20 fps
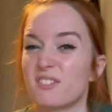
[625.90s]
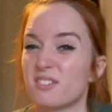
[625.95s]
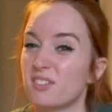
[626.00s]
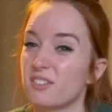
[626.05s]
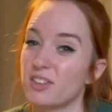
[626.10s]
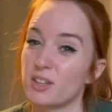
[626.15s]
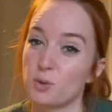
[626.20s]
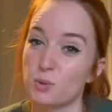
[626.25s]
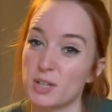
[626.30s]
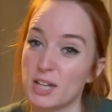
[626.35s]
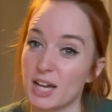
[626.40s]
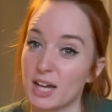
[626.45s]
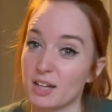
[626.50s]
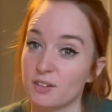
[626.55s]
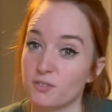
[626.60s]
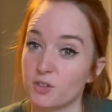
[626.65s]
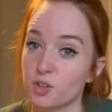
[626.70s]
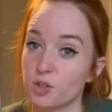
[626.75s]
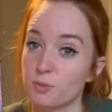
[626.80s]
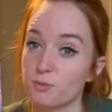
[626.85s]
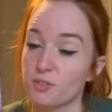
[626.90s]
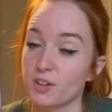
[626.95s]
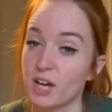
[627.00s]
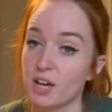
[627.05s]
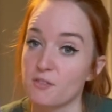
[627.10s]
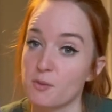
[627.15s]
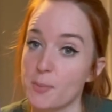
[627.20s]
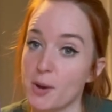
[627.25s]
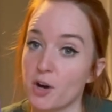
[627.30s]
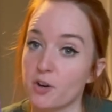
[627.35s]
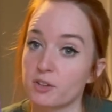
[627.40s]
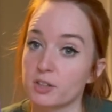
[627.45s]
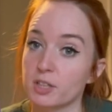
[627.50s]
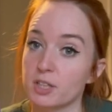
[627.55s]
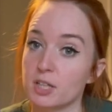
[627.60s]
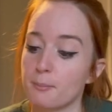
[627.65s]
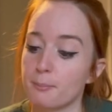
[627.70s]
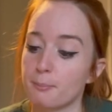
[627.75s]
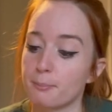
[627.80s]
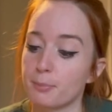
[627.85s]
they only had volume 5
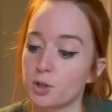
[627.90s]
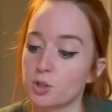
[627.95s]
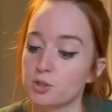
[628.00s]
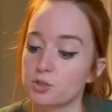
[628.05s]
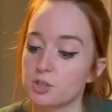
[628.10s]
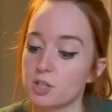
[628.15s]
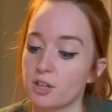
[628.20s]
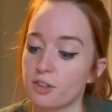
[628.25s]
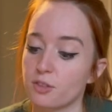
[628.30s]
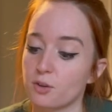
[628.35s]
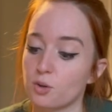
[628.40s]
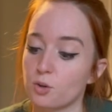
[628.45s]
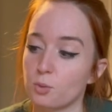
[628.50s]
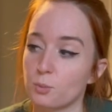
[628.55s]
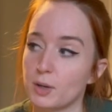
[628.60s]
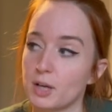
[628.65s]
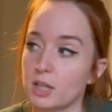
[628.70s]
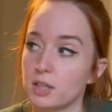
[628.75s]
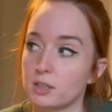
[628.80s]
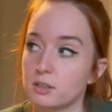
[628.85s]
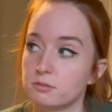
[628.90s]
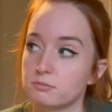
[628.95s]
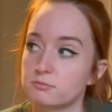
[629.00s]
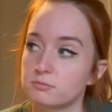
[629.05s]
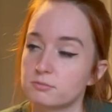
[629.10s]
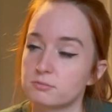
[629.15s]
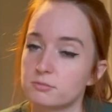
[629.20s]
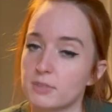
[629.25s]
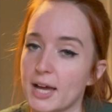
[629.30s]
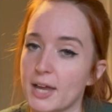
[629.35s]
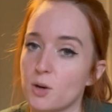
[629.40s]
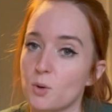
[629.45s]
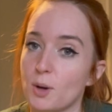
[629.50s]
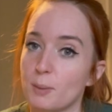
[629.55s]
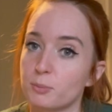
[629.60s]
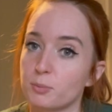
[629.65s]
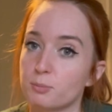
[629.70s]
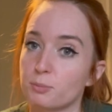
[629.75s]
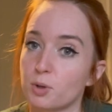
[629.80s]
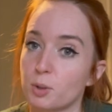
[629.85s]
apparently, but I thought, well, I know
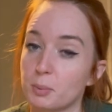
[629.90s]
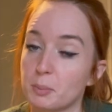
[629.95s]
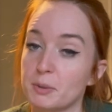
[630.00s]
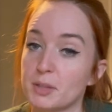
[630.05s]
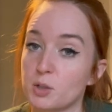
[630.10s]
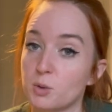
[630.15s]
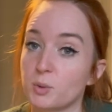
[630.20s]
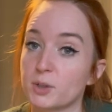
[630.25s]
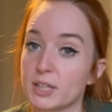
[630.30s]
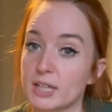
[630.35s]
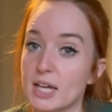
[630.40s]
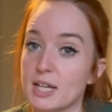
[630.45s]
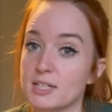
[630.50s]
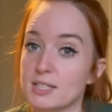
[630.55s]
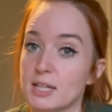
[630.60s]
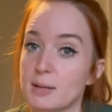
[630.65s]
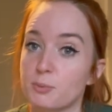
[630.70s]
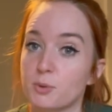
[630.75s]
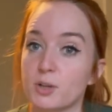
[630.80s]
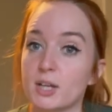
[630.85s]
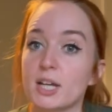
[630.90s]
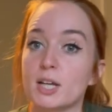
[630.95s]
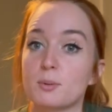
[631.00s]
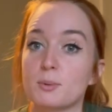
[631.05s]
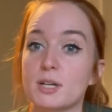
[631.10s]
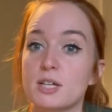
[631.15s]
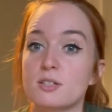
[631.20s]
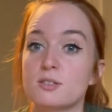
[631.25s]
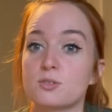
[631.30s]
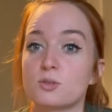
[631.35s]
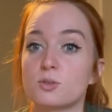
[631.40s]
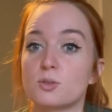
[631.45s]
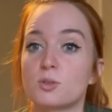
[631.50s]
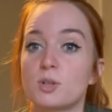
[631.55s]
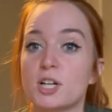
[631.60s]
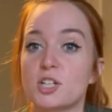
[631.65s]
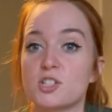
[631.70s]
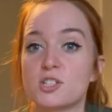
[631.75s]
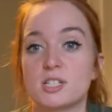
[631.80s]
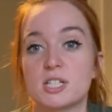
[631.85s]
I'm probably going to get to that point anyway, so
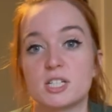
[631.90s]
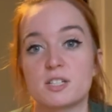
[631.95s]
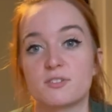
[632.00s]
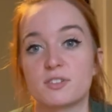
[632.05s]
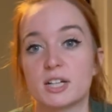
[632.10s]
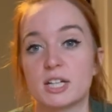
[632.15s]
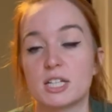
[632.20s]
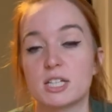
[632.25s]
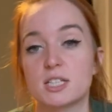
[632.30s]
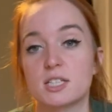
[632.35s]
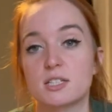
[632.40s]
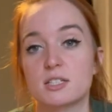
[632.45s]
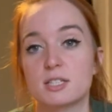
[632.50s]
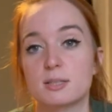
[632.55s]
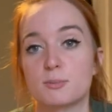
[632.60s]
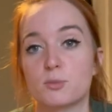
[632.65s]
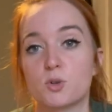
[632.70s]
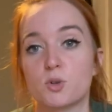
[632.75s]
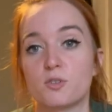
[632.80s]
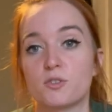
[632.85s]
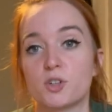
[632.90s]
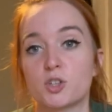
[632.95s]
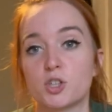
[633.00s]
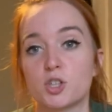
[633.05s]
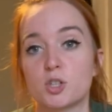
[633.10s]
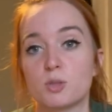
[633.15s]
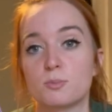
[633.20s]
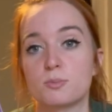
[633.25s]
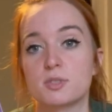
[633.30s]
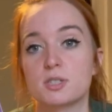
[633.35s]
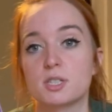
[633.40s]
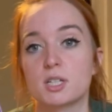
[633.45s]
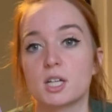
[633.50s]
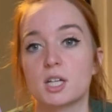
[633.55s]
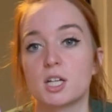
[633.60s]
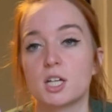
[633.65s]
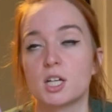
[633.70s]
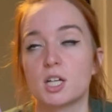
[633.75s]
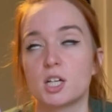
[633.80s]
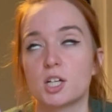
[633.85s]
I just need to find some more volumes
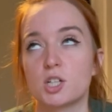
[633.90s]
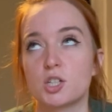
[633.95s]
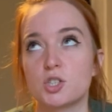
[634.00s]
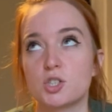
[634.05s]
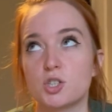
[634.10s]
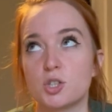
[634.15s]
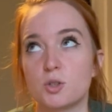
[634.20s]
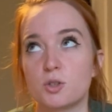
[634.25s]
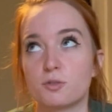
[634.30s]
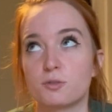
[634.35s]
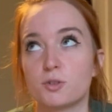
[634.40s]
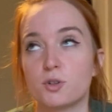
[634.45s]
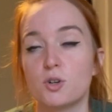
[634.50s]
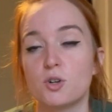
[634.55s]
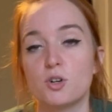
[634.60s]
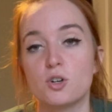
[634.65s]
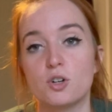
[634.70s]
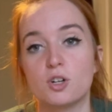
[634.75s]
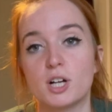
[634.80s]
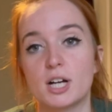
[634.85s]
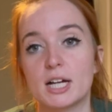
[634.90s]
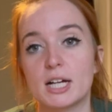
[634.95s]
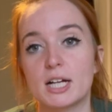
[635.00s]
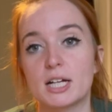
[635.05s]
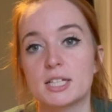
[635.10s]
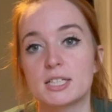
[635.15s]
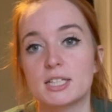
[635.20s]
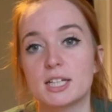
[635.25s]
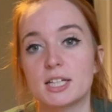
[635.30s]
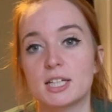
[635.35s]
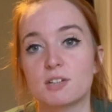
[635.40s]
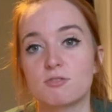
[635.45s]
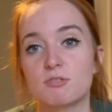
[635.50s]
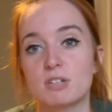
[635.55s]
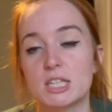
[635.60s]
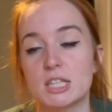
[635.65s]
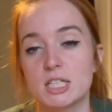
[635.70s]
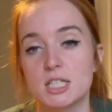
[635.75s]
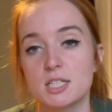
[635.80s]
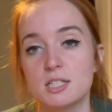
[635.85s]
2 to 4 and I can
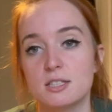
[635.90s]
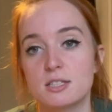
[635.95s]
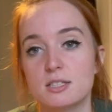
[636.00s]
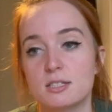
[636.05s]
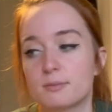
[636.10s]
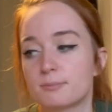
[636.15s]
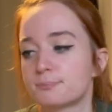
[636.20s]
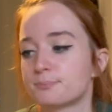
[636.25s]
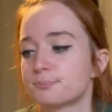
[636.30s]
read this.